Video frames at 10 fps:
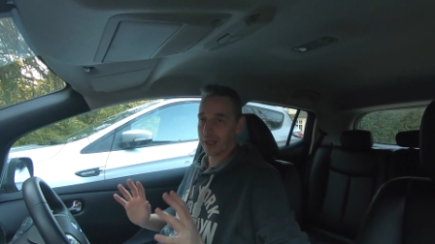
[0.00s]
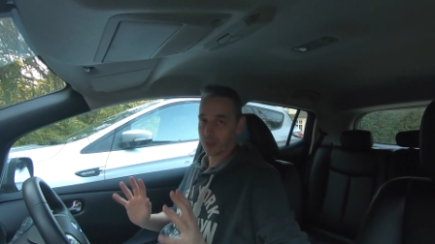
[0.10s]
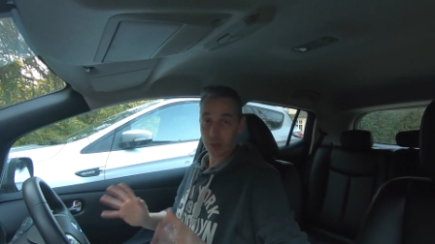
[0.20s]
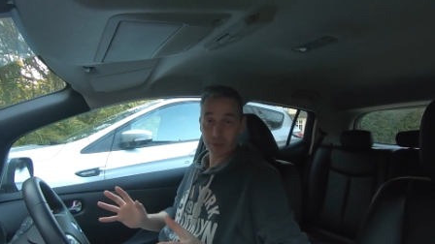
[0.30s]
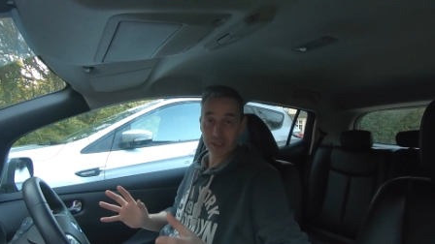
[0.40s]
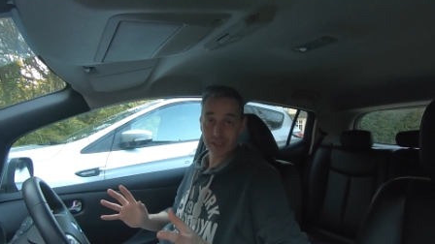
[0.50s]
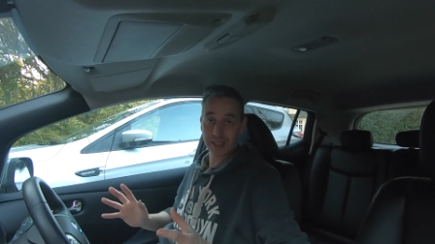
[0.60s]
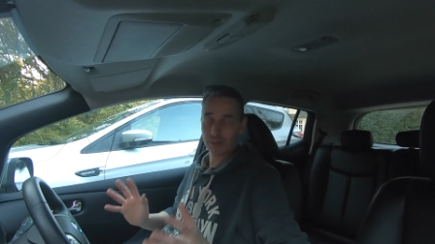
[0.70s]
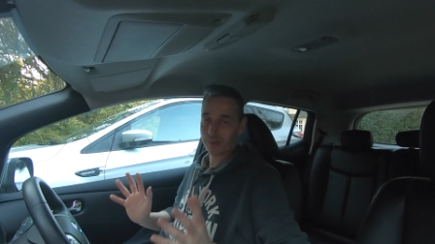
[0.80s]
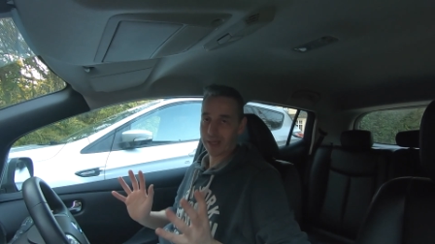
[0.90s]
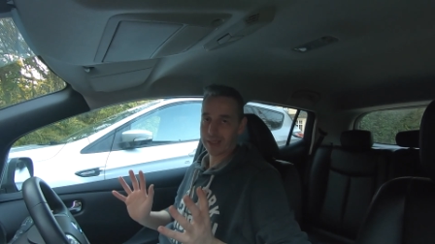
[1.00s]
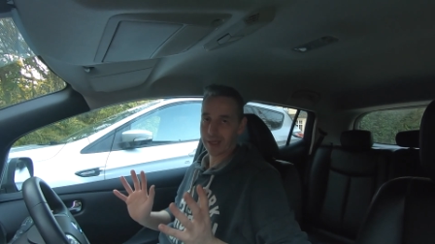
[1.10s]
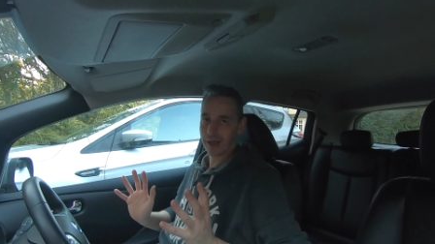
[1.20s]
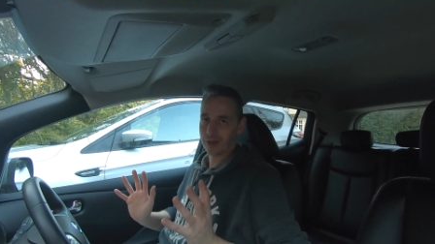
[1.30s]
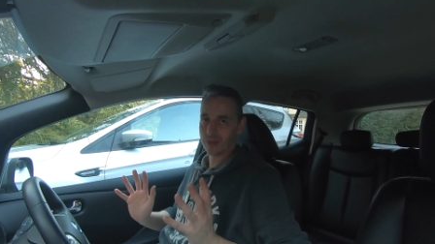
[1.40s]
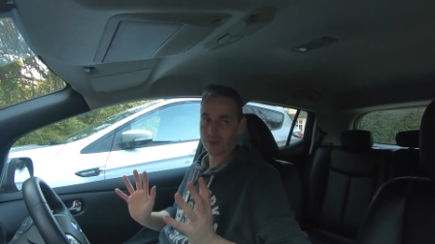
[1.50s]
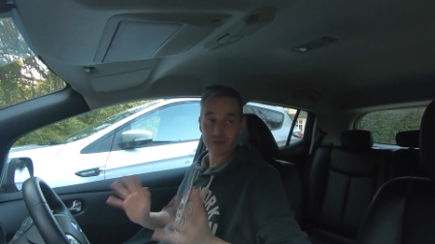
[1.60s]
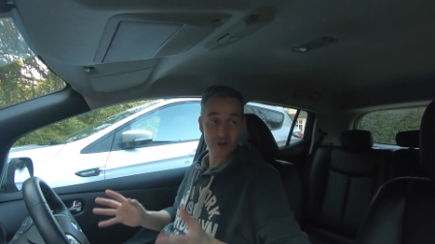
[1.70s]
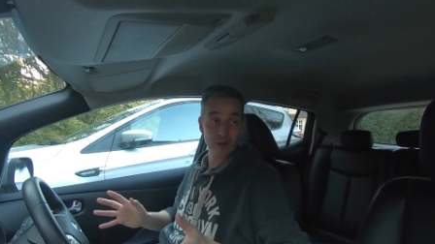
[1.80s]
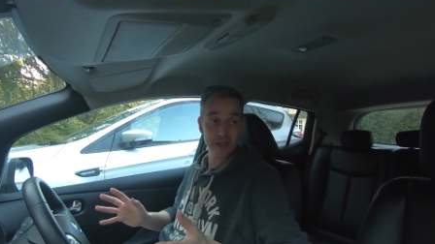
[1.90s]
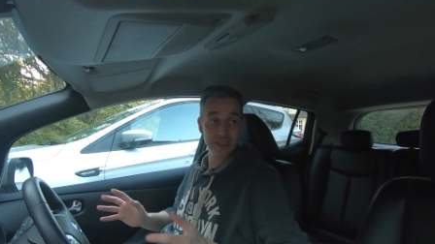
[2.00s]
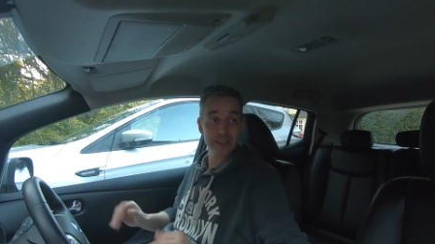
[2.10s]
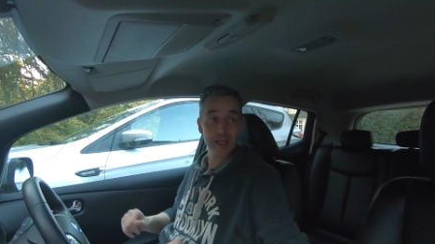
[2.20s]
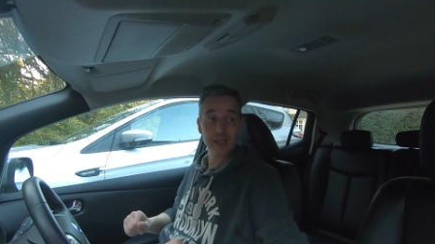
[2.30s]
You'll be pleased to hear we made it home fine.